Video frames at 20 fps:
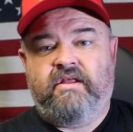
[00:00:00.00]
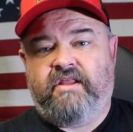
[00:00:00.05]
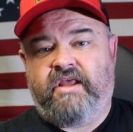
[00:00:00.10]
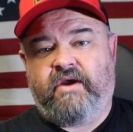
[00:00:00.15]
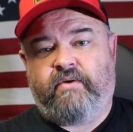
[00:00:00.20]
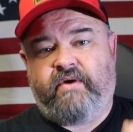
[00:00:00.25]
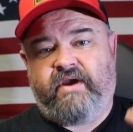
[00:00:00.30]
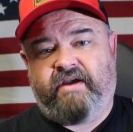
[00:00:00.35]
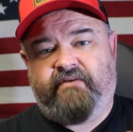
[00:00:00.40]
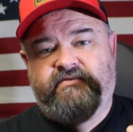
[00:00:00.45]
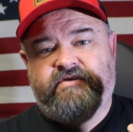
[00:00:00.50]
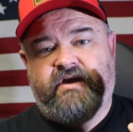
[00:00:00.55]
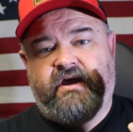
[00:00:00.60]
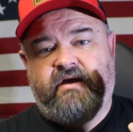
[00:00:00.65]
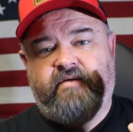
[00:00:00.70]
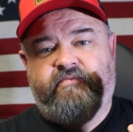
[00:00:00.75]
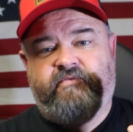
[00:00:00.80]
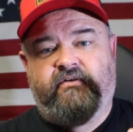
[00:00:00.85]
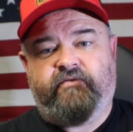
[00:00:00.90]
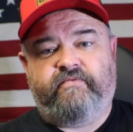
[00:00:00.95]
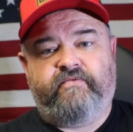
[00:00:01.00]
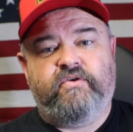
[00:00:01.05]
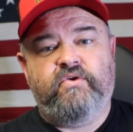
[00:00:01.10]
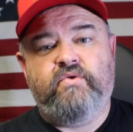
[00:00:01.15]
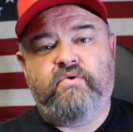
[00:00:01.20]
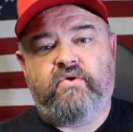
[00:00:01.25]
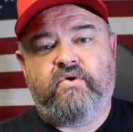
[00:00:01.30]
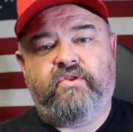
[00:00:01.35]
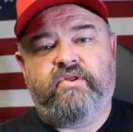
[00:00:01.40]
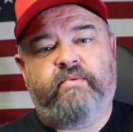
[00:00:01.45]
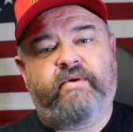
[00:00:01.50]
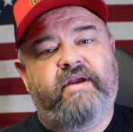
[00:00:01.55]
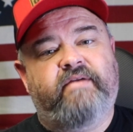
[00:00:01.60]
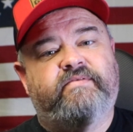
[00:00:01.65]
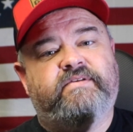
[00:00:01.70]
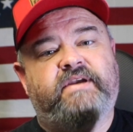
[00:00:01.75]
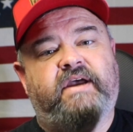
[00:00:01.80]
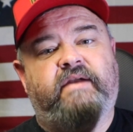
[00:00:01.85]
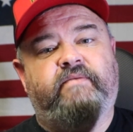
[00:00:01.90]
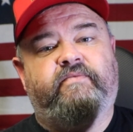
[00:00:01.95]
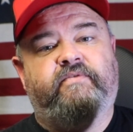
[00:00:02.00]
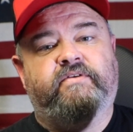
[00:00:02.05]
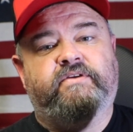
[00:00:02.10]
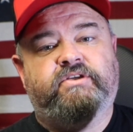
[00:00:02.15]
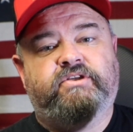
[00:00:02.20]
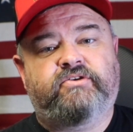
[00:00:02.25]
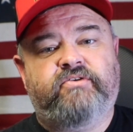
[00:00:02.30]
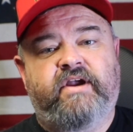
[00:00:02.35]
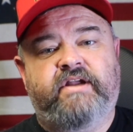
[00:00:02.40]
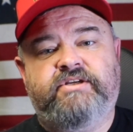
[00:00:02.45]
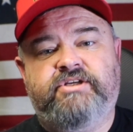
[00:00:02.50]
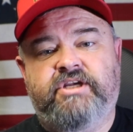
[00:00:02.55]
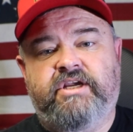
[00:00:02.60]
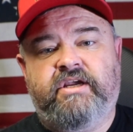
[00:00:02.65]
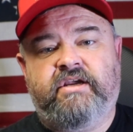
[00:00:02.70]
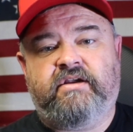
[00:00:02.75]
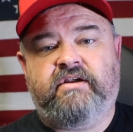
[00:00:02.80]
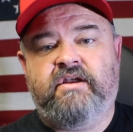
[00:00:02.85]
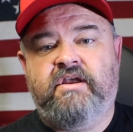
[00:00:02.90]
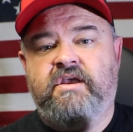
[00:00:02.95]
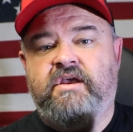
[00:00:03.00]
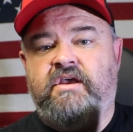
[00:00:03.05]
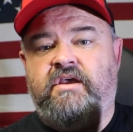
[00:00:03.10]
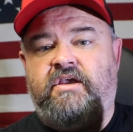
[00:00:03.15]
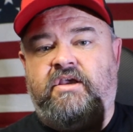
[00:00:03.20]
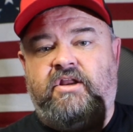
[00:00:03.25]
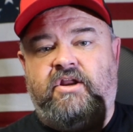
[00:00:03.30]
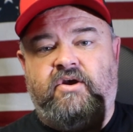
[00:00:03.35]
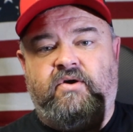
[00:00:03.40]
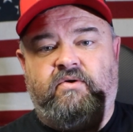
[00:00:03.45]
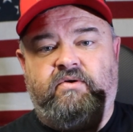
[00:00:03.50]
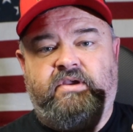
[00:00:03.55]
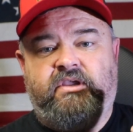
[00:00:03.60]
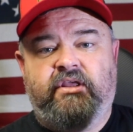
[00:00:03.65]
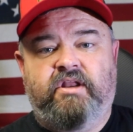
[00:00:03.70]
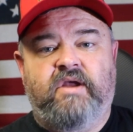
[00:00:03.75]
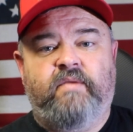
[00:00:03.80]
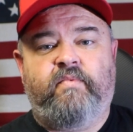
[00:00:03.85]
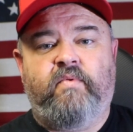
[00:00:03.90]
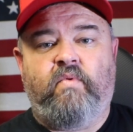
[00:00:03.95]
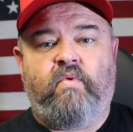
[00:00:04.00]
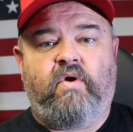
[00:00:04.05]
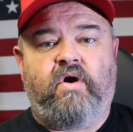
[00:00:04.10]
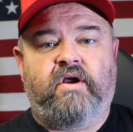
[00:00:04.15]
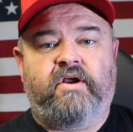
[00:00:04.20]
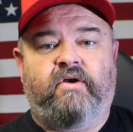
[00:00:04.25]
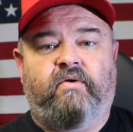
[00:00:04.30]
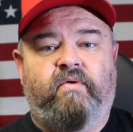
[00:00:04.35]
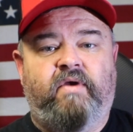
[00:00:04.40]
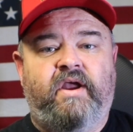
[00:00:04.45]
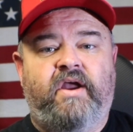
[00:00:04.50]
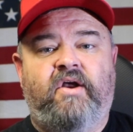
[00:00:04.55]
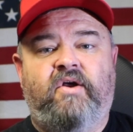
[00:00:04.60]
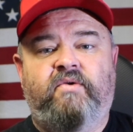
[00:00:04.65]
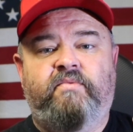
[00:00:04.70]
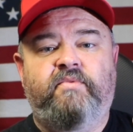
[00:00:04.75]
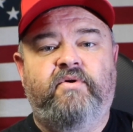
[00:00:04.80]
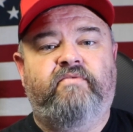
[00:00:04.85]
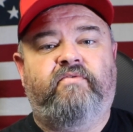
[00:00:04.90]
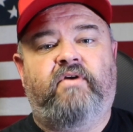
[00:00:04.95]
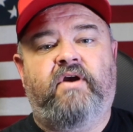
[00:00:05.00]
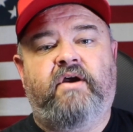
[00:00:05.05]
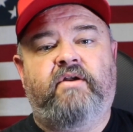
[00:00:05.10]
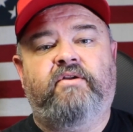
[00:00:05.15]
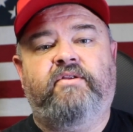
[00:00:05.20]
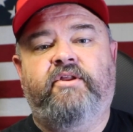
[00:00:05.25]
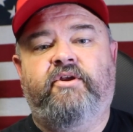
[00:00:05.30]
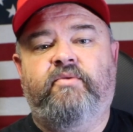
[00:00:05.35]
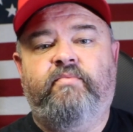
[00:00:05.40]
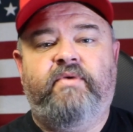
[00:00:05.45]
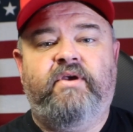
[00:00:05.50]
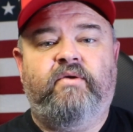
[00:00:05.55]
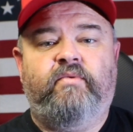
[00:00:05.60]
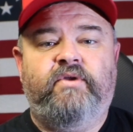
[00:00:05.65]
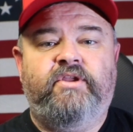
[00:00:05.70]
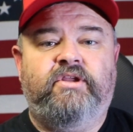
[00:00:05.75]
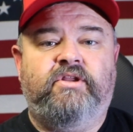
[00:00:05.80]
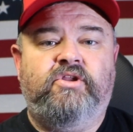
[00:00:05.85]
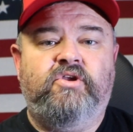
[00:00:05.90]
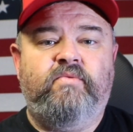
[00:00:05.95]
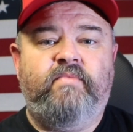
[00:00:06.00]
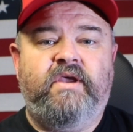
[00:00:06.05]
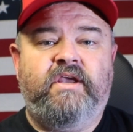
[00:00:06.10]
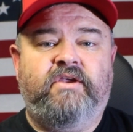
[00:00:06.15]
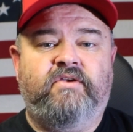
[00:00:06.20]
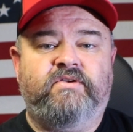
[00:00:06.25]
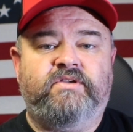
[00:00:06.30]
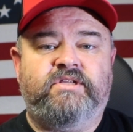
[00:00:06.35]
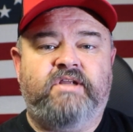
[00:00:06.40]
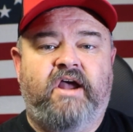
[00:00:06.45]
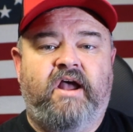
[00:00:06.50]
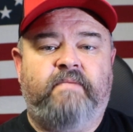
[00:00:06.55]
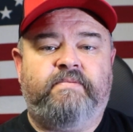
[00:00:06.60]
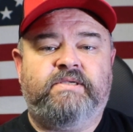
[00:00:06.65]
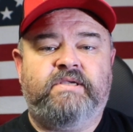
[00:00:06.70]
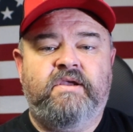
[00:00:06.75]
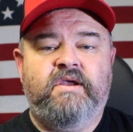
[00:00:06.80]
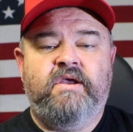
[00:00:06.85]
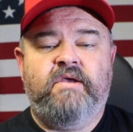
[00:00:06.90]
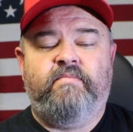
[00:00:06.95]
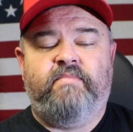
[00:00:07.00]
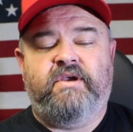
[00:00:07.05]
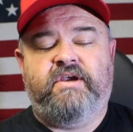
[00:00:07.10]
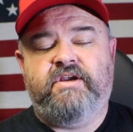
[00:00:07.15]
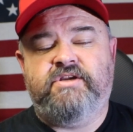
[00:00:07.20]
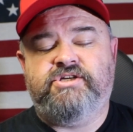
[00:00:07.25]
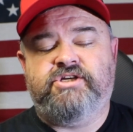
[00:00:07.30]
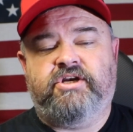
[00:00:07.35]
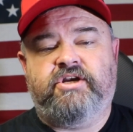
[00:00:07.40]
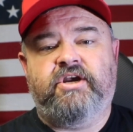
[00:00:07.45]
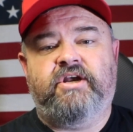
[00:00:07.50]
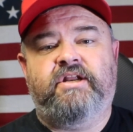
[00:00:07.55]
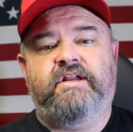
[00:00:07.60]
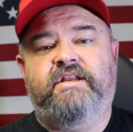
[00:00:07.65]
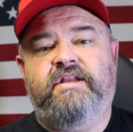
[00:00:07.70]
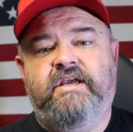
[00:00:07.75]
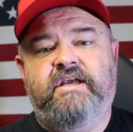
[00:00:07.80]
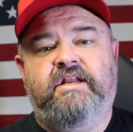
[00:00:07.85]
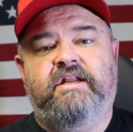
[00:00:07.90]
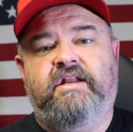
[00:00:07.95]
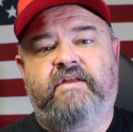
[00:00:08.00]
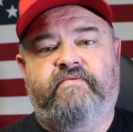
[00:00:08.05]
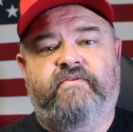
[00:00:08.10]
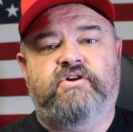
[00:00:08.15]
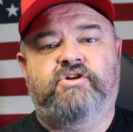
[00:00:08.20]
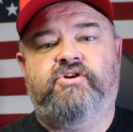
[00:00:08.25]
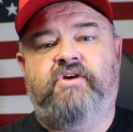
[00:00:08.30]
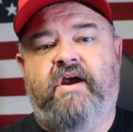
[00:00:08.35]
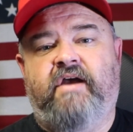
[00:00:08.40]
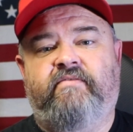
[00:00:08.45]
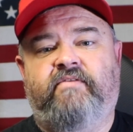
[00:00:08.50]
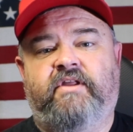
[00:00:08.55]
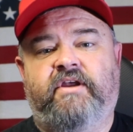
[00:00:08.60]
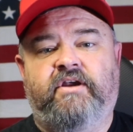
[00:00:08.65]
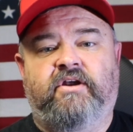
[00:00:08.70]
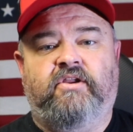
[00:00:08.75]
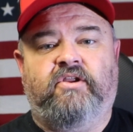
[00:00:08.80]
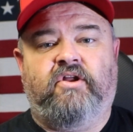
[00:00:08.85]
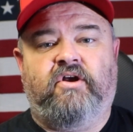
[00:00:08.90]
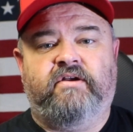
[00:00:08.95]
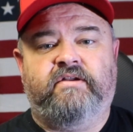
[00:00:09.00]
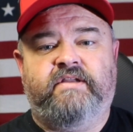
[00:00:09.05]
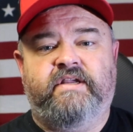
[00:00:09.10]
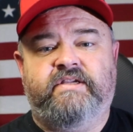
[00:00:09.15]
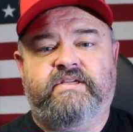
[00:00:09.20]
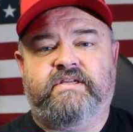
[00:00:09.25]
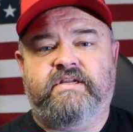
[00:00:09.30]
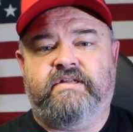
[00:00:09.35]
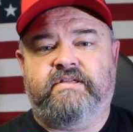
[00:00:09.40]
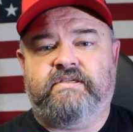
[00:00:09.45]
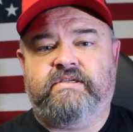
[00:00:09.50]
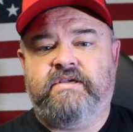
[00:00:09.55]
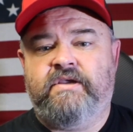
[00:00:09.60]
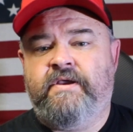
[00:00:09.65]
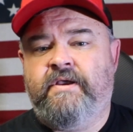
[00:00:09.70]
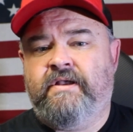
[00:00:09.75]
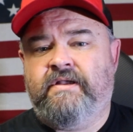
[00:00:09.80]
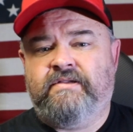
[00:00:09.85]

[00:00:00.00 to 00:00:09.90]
That way I have time for fuel, that way I have time for stretching, get up and walk around, move around a little bit when you do make your stops, because you're going to need it if you're traveling a long distance.